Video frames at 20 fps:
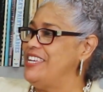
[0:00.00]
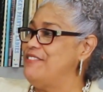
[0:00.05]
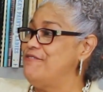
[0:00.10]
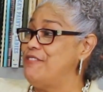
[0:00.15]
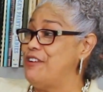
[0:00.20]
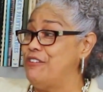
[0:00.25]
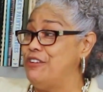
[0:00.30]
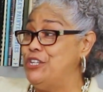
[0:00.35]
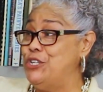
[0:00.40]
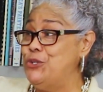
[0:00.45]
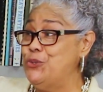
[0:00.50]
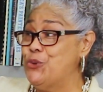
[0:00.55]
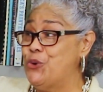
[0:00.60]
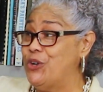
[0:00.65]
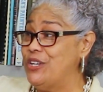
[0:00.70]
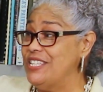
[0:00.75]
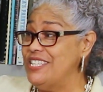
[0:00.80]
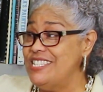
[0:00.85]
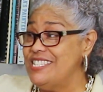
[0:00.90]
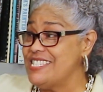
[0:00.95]
and very New
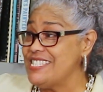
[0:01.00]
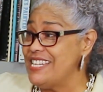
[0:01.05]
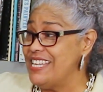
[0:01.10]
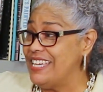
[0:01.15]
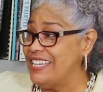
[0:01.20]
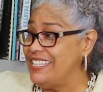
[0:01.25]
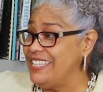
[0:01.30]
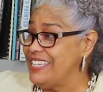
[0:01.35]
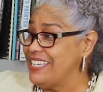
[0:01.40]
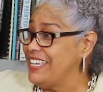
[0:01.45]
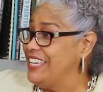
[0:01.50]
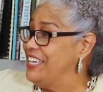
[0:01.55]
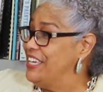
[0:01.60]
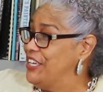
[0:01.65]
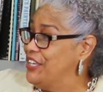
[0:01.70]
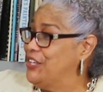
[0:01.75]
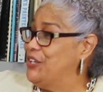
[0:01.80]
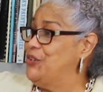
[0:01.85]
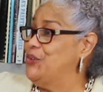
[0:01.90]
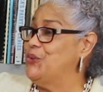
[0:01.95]
Orleans like,
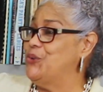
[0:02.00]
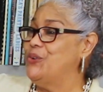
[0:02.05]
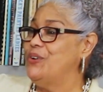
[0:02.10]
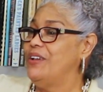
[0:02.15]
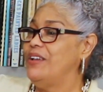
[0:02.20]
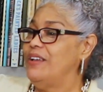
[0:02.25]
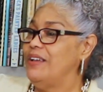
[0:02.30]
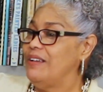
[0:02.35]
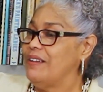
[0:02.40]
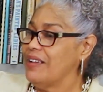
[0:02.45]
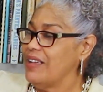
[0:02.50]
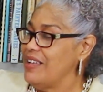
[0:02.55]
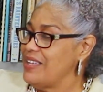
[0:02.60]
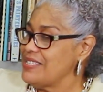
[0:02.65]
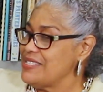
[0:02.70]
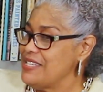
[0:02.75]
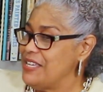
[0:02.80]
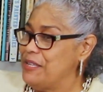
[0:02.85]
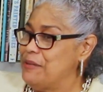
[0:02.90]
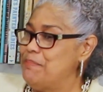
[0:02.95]
you know,
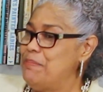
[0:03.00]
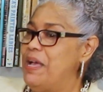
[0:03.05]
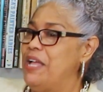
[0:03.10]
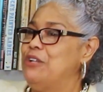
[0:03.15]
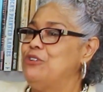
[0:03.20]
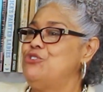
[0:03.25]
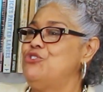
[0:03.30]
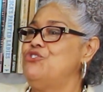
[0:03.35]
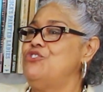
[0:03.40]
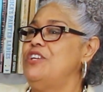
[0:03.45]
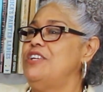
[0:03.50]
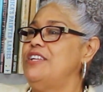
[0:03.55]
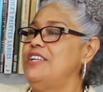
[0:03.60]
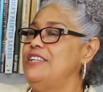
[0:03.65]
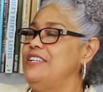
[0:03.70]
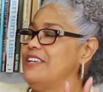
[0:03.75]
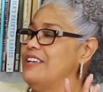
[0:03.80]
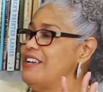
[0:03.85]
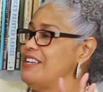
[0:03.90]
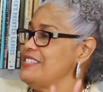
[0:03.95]
cast iron balustrade
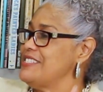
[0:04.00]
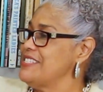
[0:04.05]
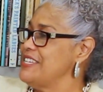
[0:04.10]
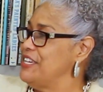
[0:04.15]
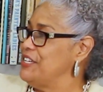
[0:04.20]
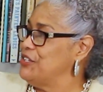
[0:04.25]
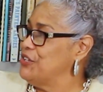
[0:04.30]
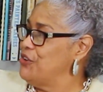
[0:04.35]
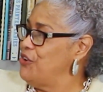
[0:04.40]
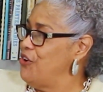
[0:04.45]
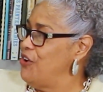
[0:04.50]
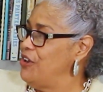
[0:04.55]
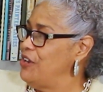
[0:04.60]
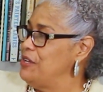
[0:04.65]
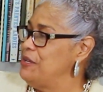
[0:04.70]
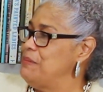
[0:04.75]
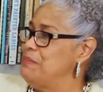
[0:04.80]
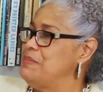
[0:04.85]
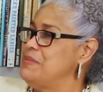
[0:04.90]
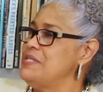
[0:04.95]
and the cast iron
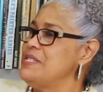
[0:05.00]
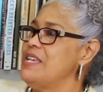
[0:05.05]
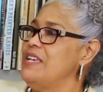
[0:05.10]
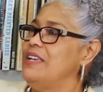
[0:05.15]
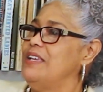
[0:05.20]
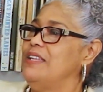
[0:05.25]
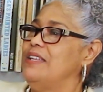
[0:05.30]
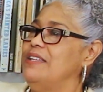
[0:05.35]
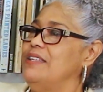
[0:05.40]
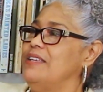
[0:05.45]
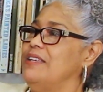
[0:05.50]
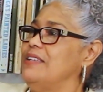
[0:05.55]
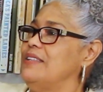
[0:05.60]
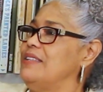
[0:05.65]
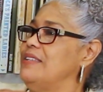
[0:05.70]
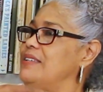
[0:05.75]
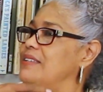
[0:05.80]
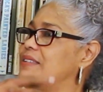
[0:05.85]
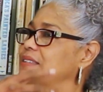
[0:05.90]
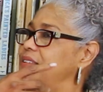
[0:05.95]
columns,
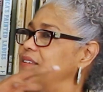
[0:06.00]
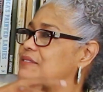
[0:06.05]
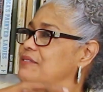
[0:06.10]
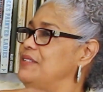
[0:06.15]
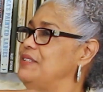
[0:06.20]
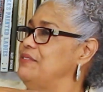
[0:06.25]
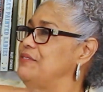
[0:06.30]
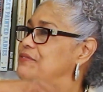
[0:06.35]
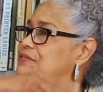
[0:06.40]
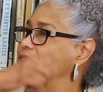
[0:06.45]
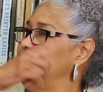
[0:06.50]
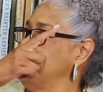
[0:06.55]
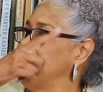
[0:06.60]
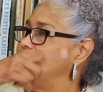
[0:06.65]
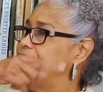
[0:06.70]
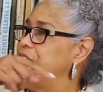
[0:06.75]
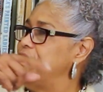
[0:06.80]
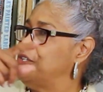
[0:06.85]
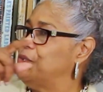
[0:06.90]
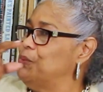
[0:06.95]
the
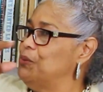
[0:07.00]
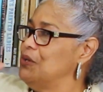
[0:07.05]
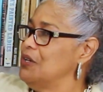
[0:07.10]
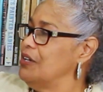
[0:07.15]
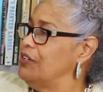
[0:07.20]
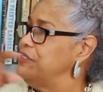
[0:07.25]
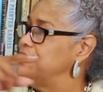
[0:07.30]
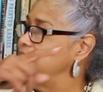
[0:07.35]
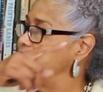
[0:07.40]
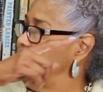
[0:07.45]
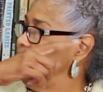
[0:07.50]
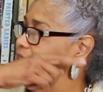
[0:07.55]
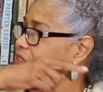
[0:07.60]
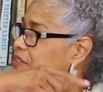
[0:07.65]
fretwork on